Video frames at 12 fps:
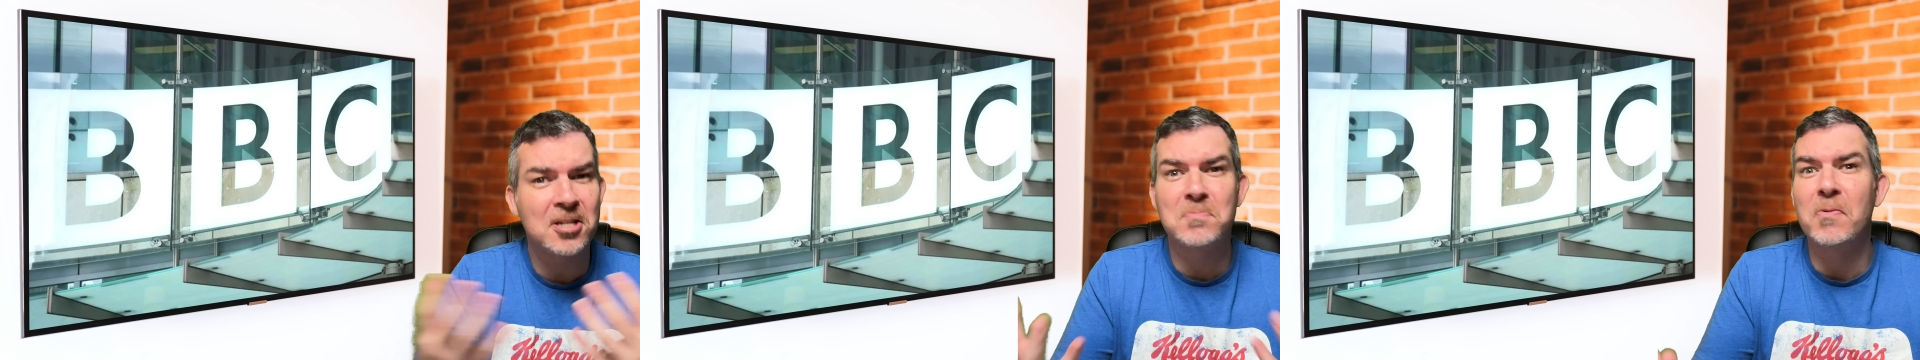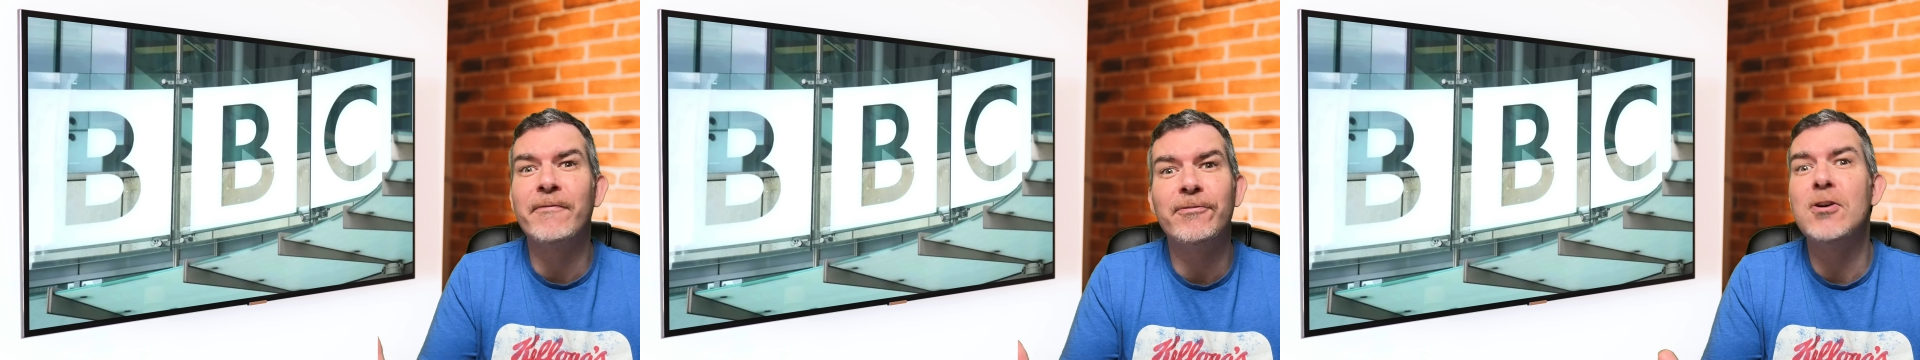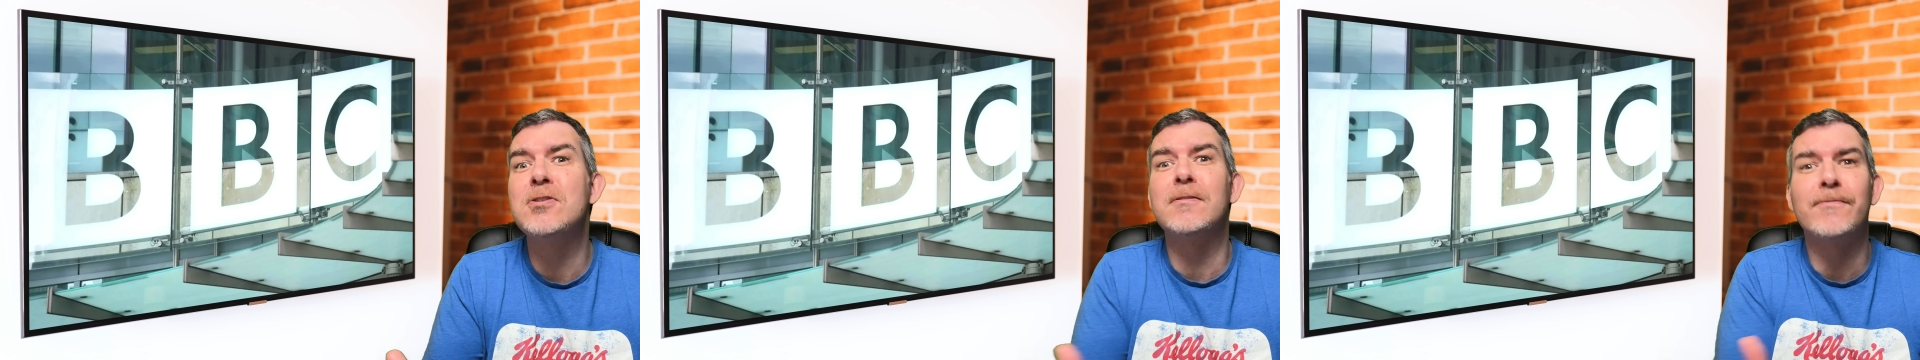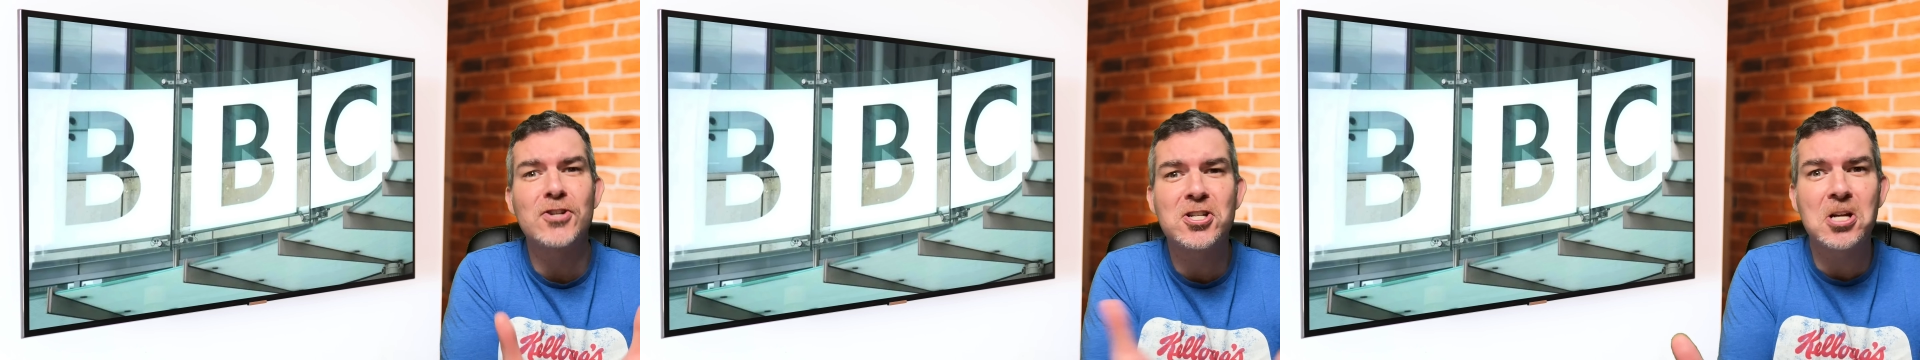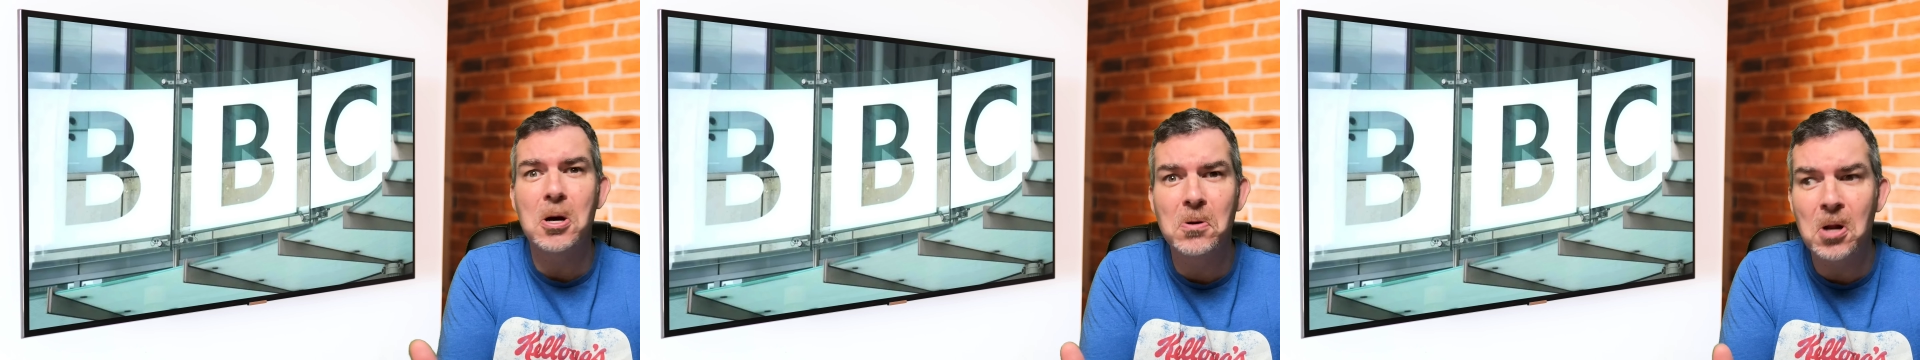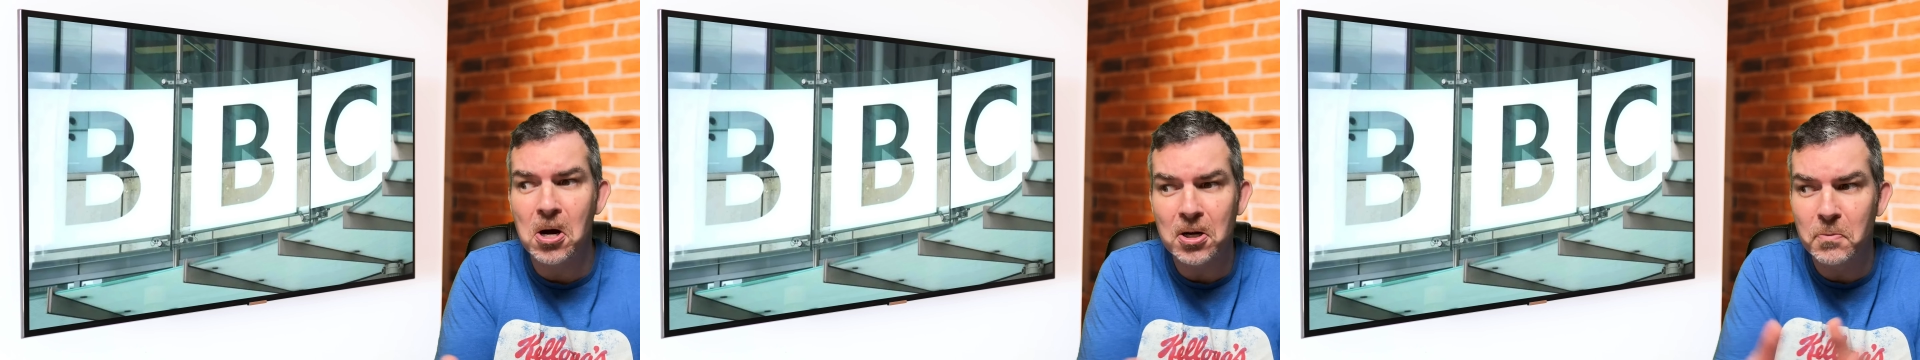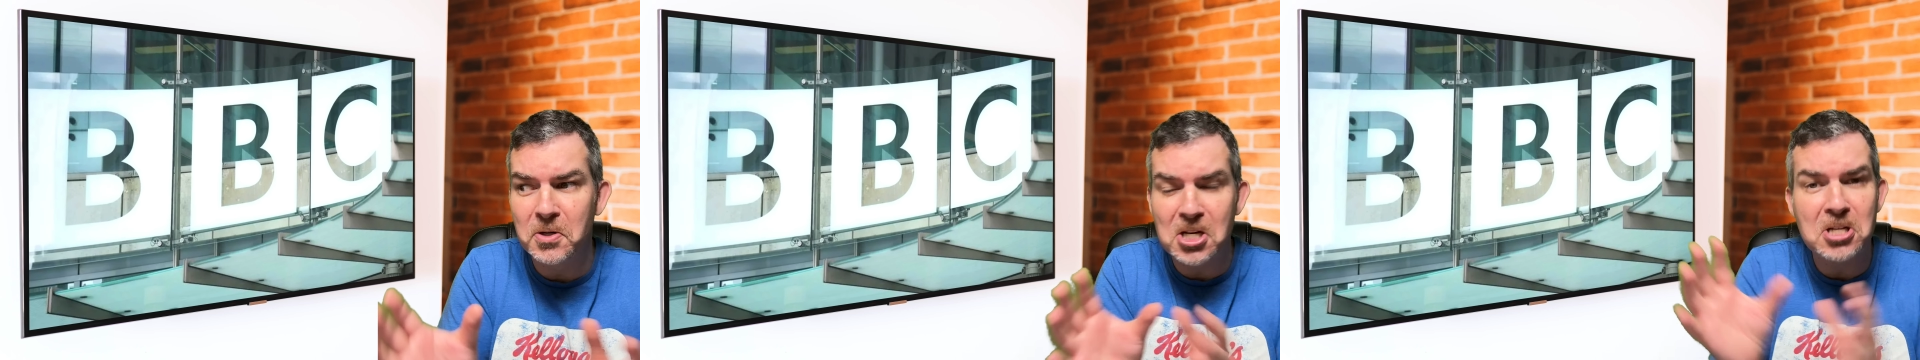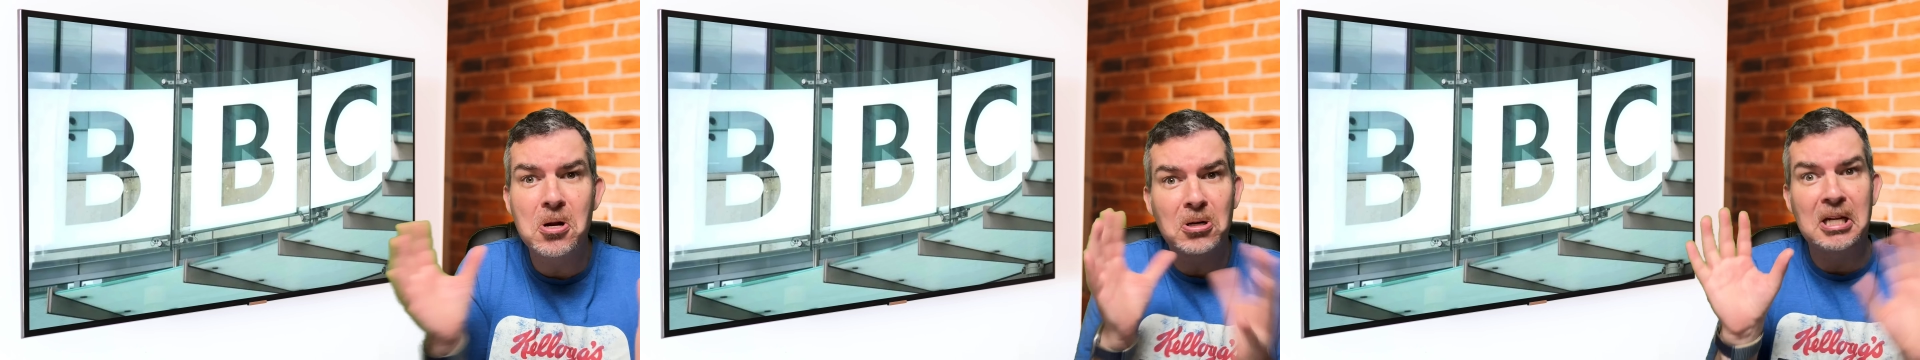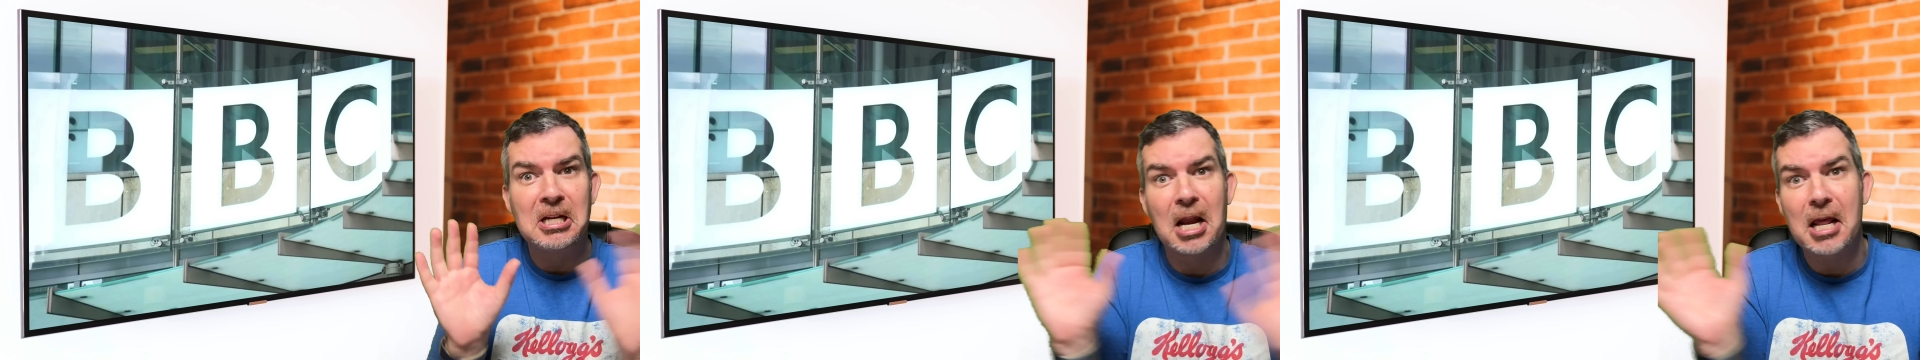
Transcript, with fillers: has been frozen for so long and we're just not getting